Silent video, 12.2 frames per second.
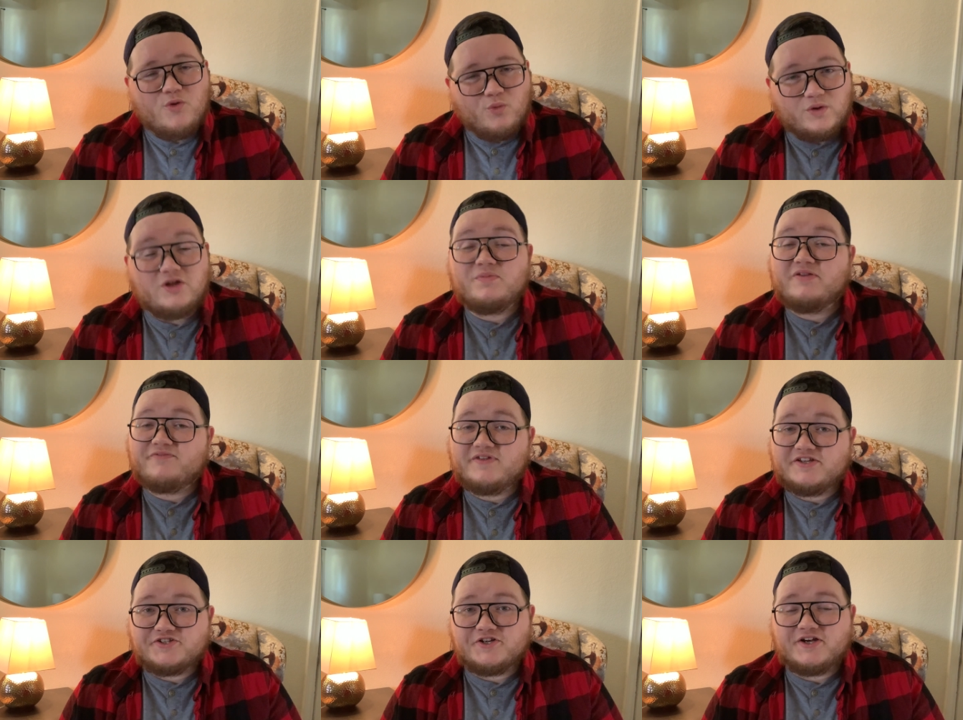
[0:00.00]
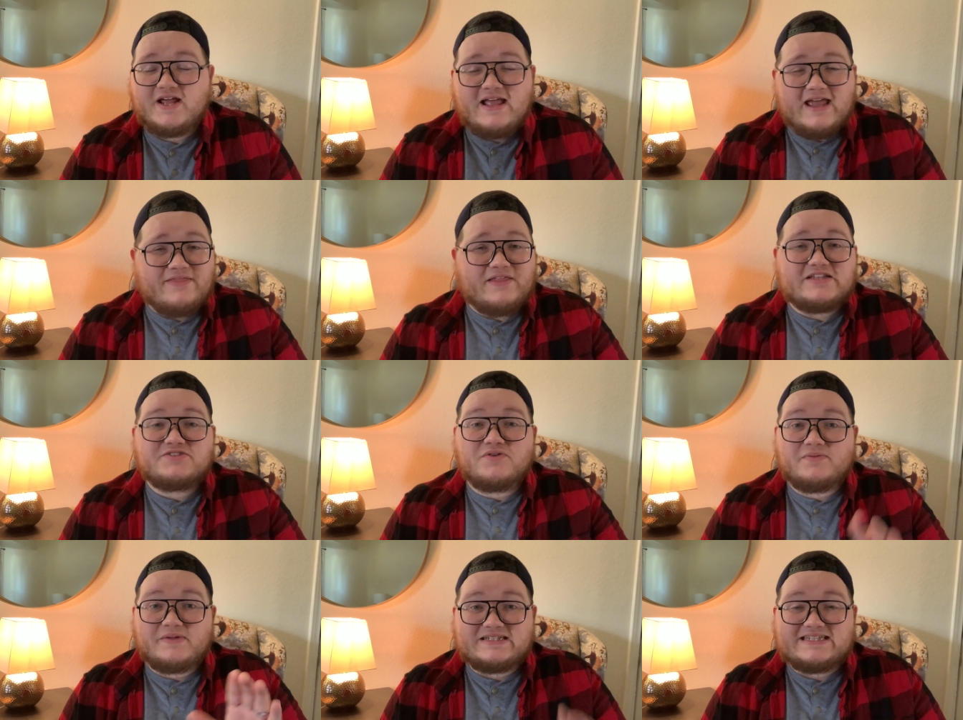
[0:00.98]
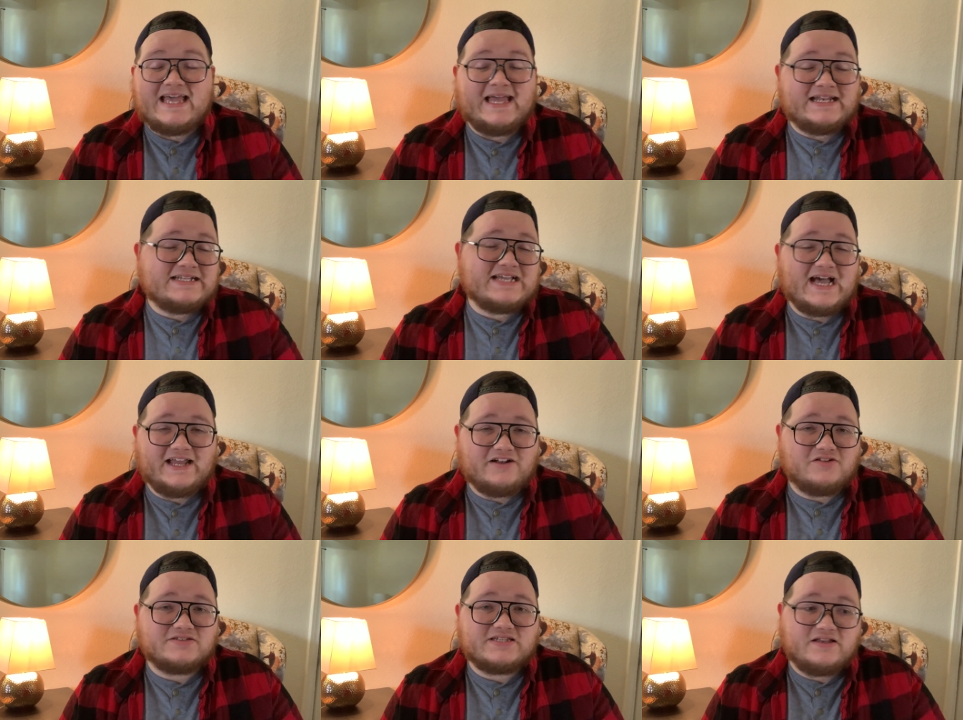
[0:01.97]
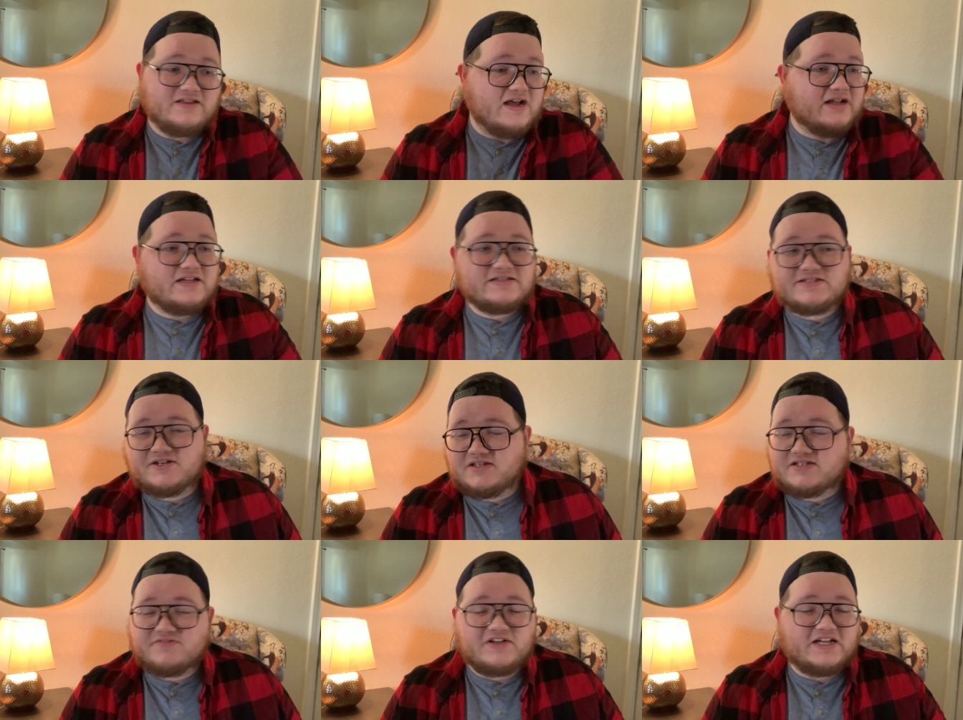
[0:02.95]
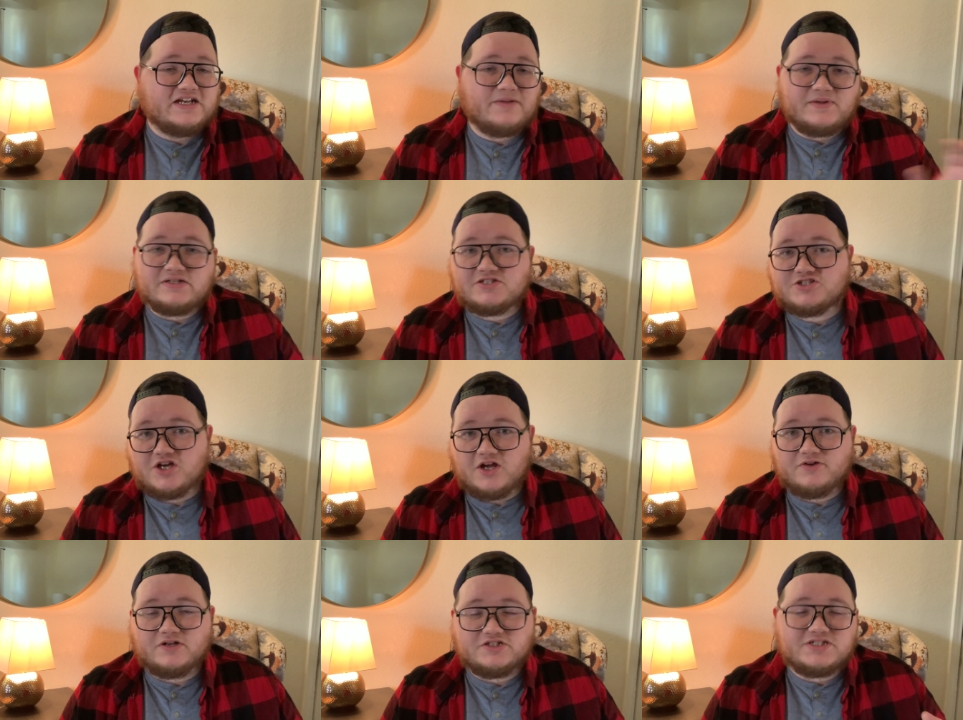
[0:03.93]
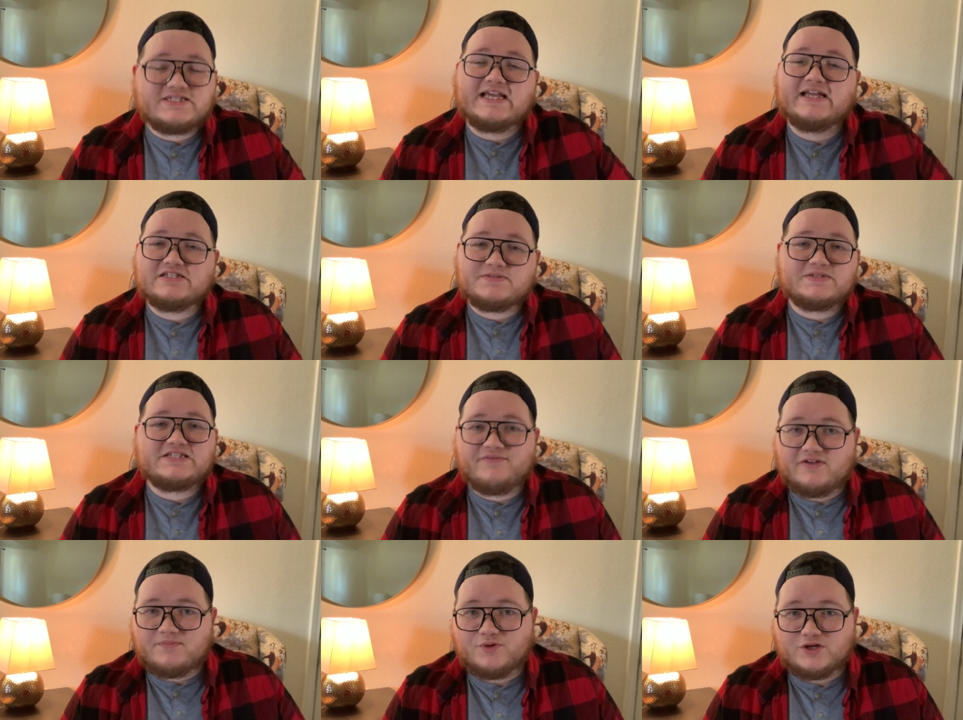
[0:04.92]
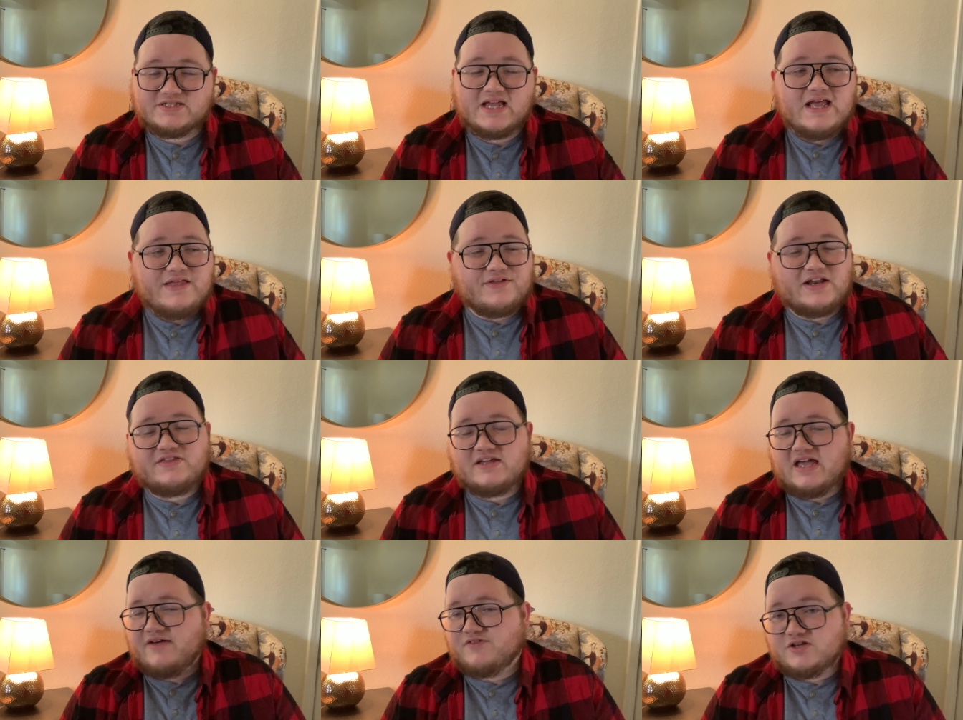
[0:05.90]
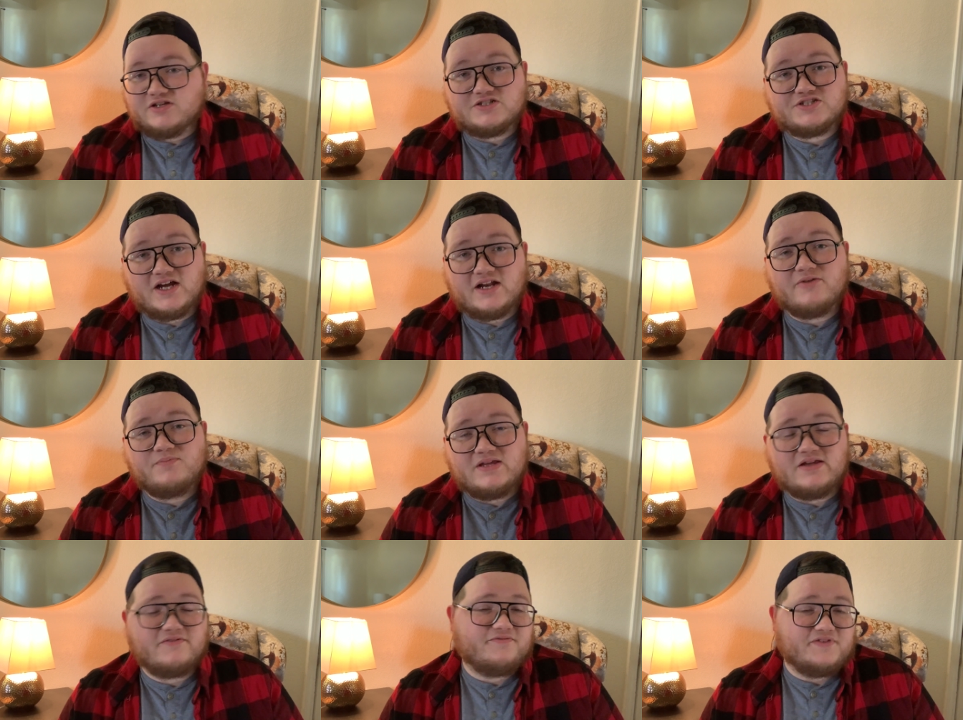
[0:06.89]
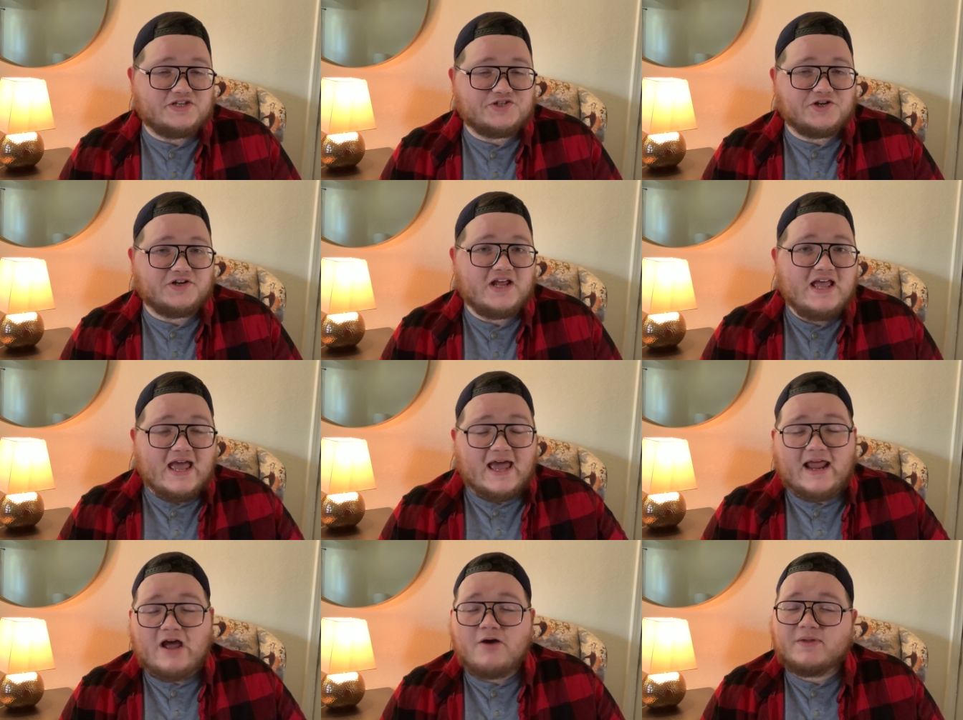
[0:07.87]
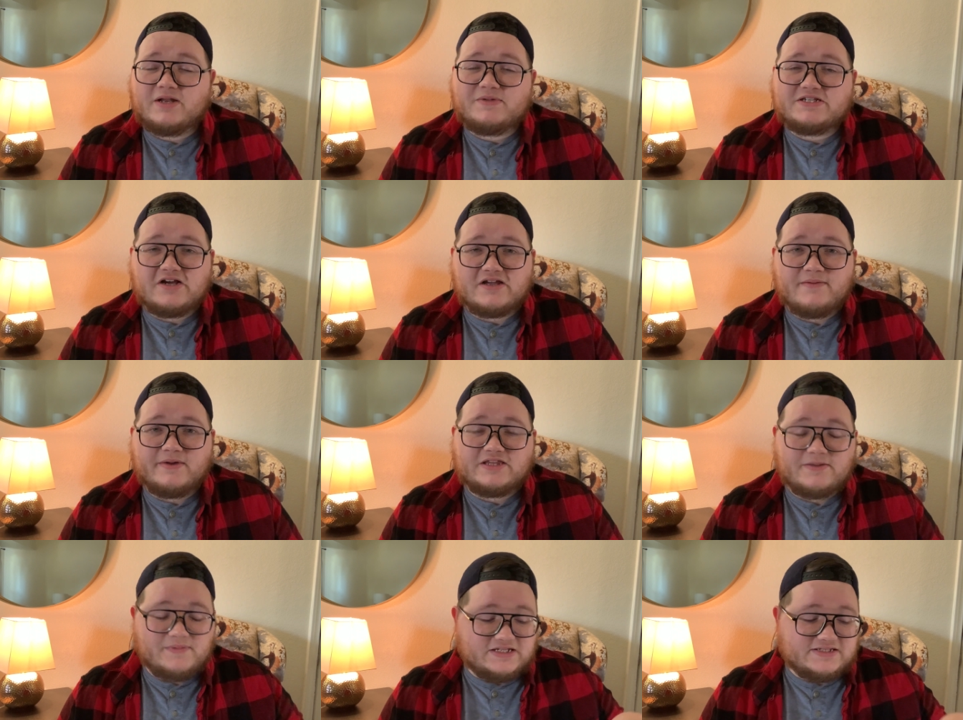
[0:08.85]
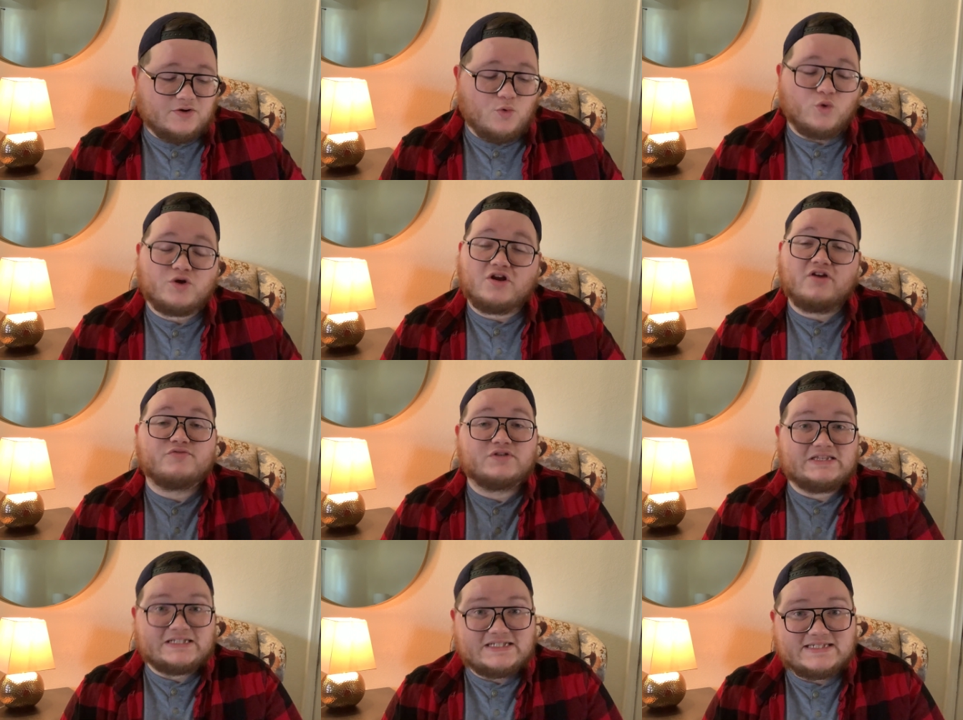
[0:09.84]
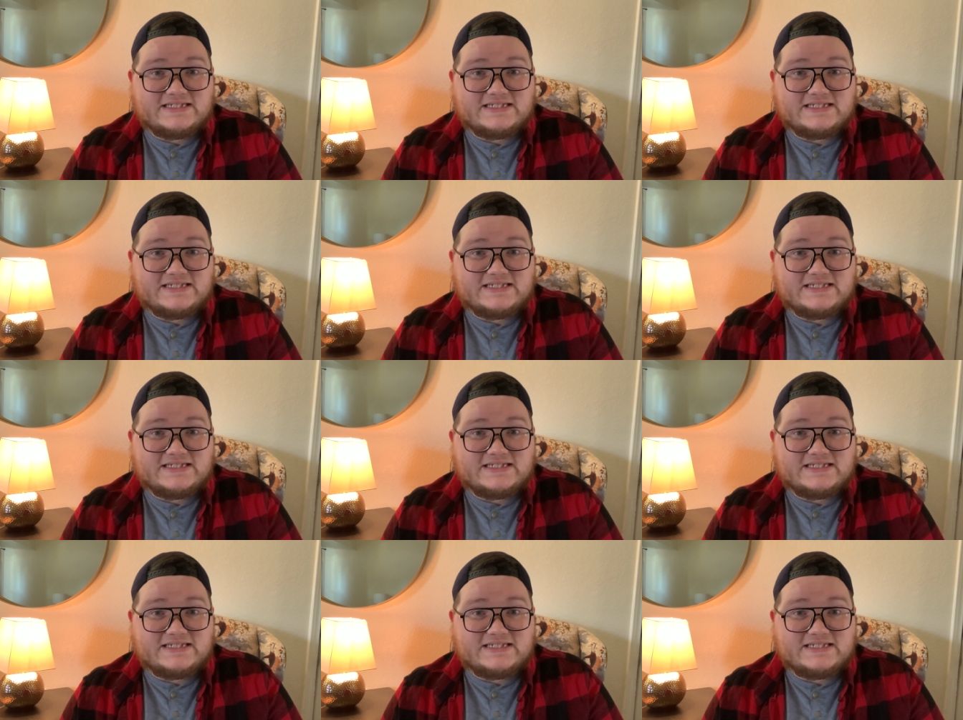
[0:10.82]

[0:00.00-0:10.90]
will be featured, and that's going to be 10 titles, not necessarily divided up into genre, just 10 specific books that I think have a good shot of being featured. And how I'm going to be talking about them is in order of release